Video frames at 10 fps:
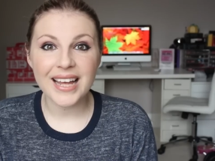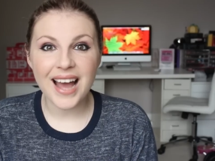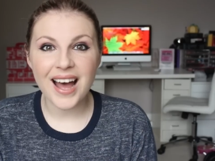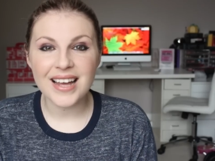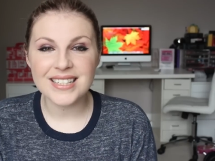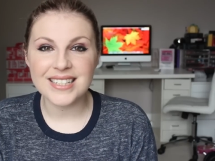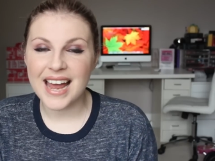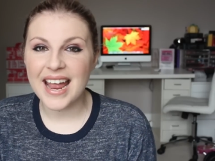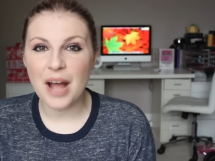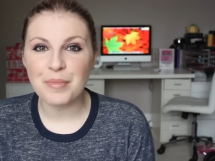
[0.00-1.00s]
Hi guys,
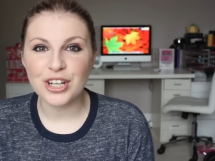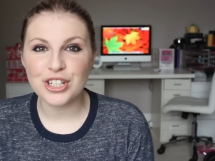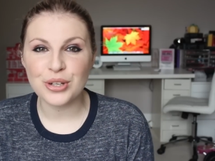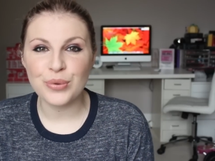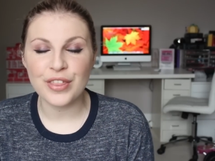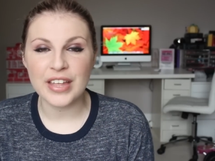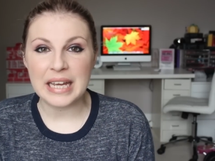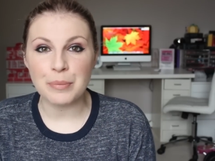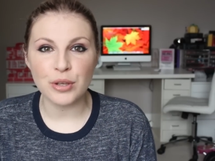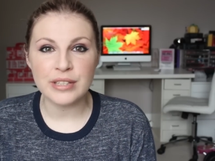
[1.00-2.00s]
today I'm going to do
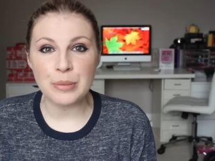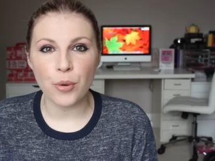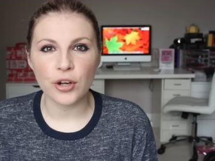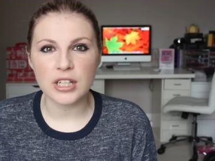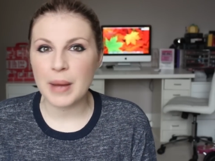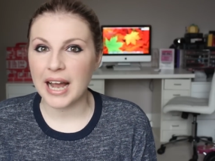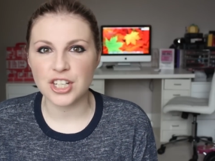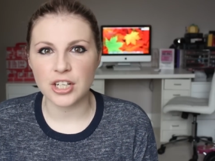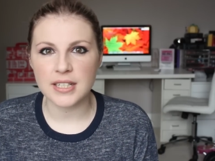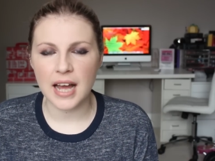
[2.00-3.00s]
the beauty product
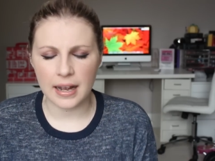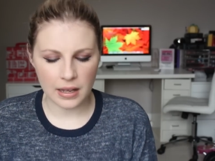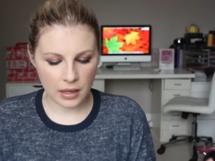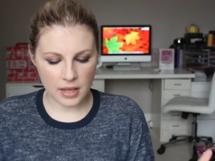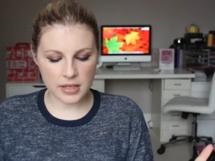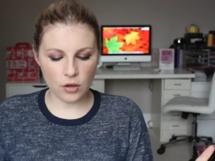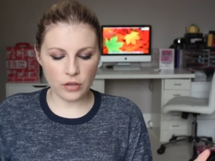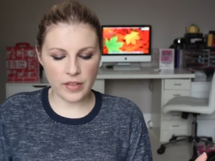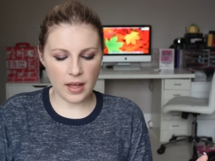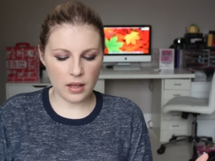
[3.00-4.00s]
packaging tag. Is it
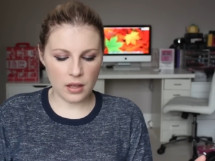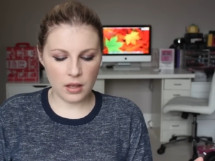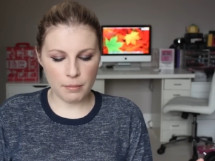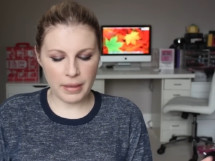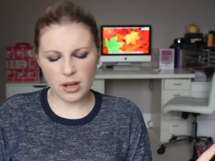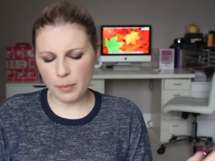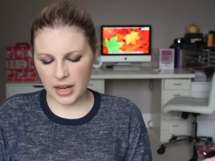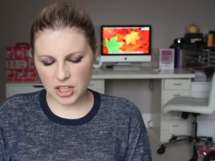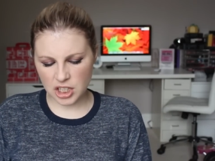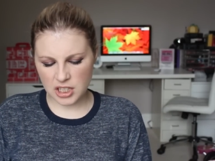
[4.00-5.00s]
called that? Makeup
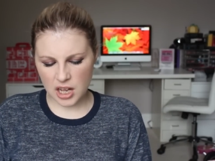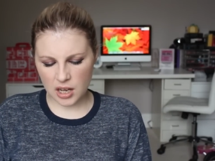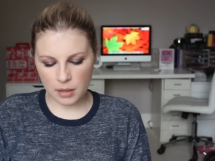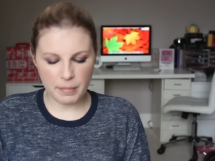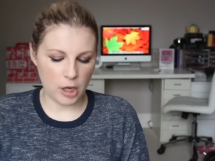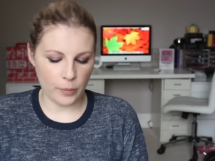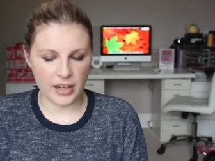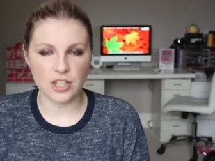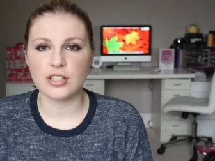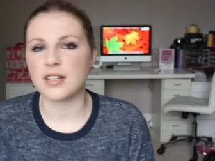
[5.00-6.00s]
packaging tag? Makeup
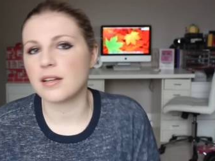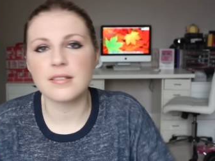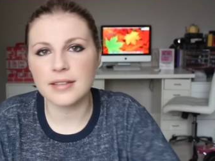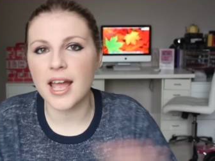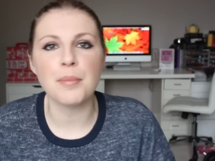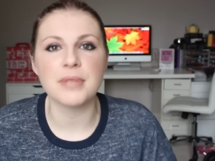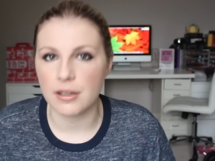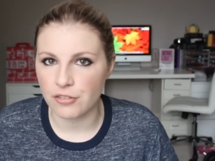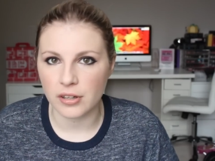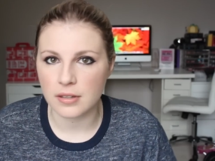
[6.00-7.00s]
packaging tag. Same
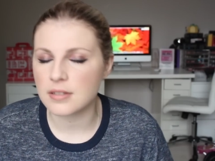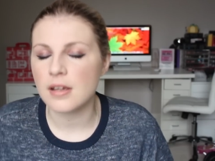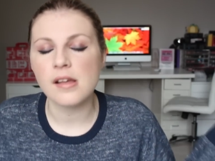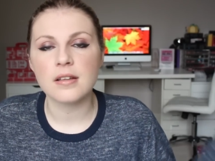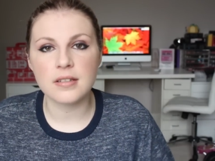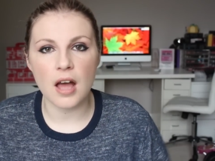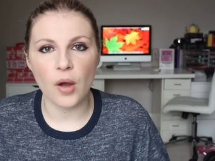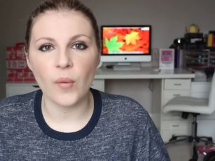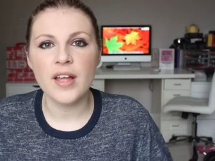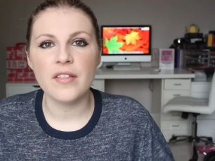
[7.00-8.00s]
difference.
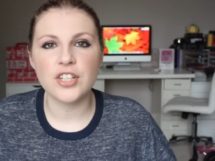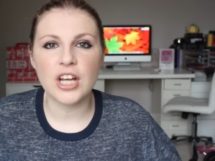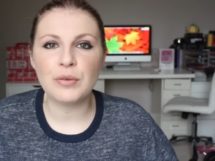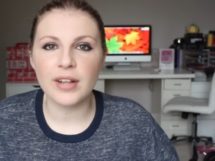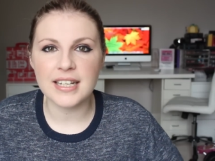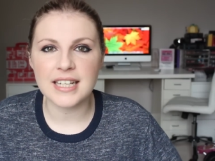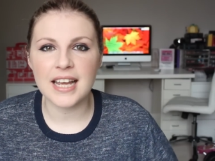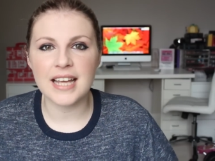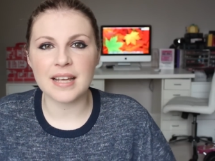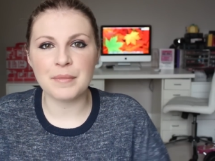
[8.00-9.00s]
So, the general
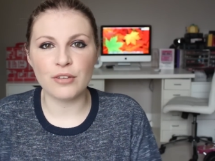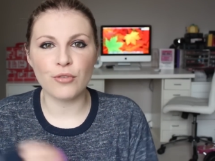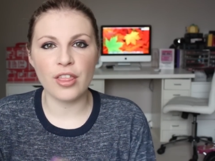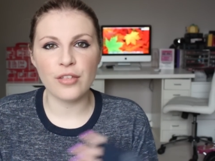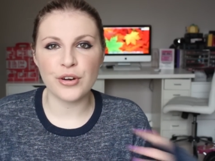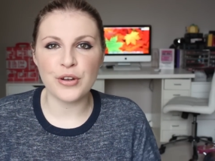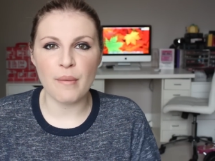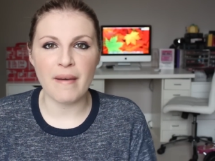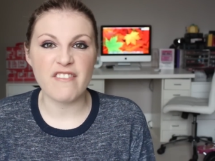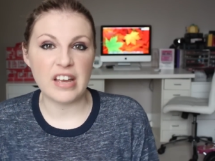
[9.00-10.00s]
idea is I'm going to run
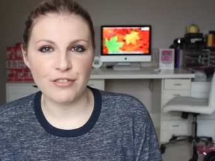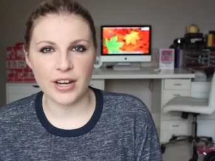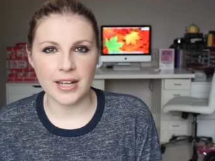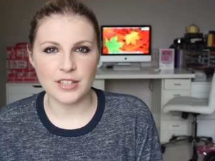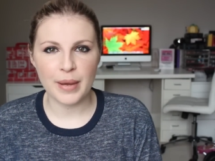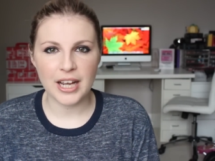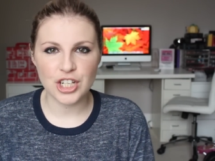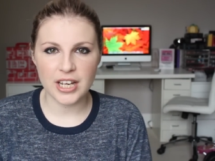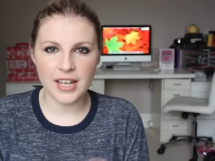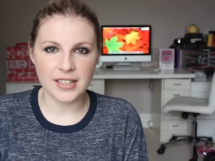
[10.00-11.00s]
through my favourite kinds of
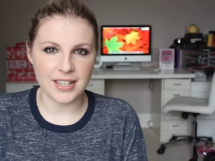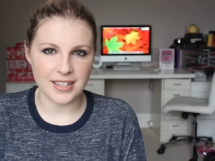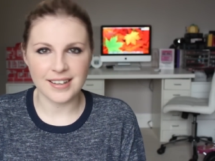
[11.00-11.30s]
packaging,